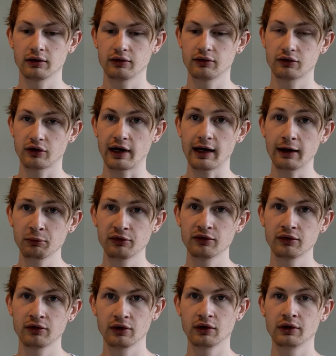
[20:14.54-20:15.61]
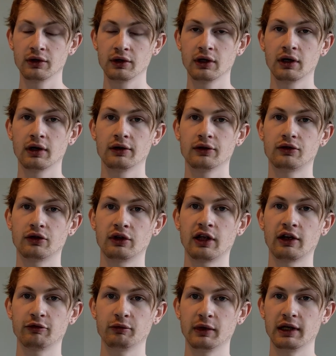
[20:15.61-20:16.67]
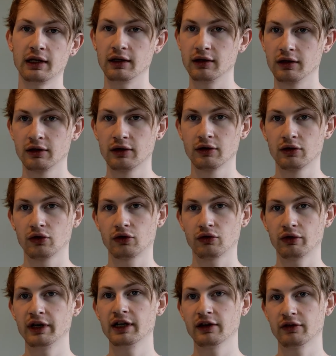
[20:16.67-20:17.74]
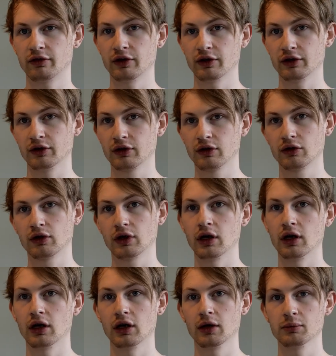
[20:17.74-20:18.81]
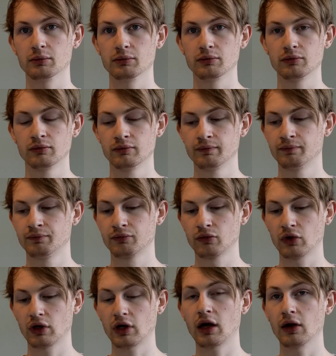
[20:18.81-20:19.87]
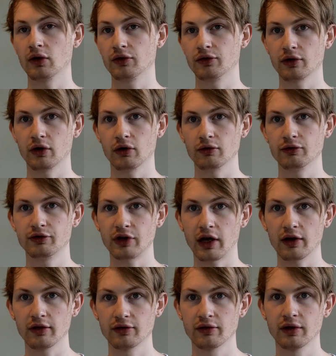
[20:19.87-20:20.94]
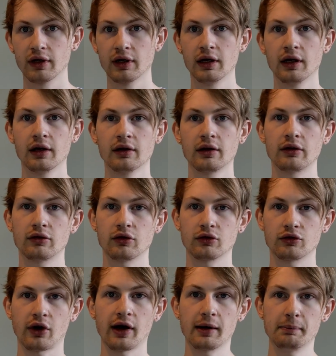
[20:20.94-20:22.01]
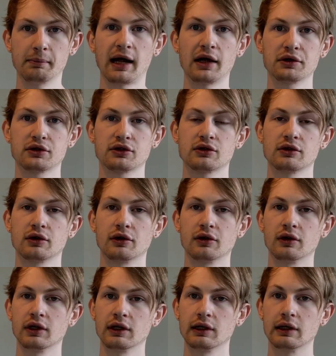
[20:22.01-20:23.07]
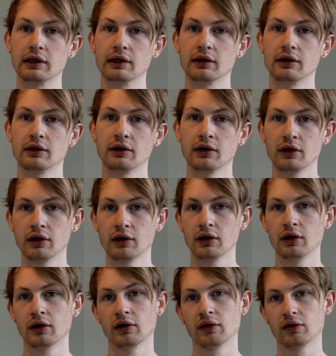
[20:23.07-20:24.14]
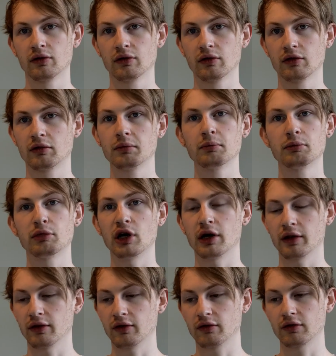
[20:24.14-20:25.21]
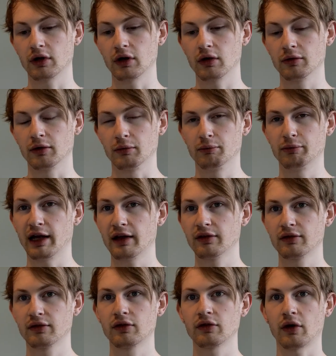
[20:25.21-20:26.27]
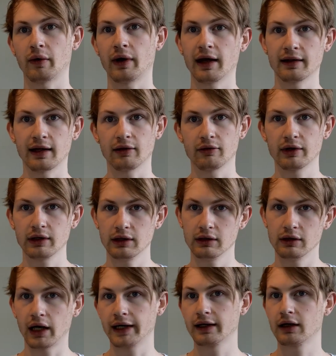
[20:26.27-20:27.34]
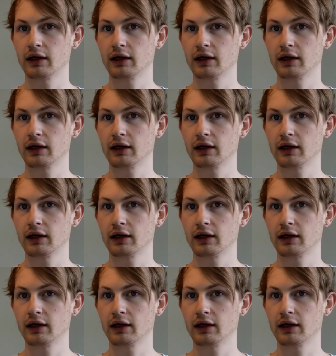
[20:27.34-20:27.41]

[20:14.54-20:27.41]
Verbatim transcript: scraps to give me three different um, colors of dust to try and match the part of the slot best. So I had that really light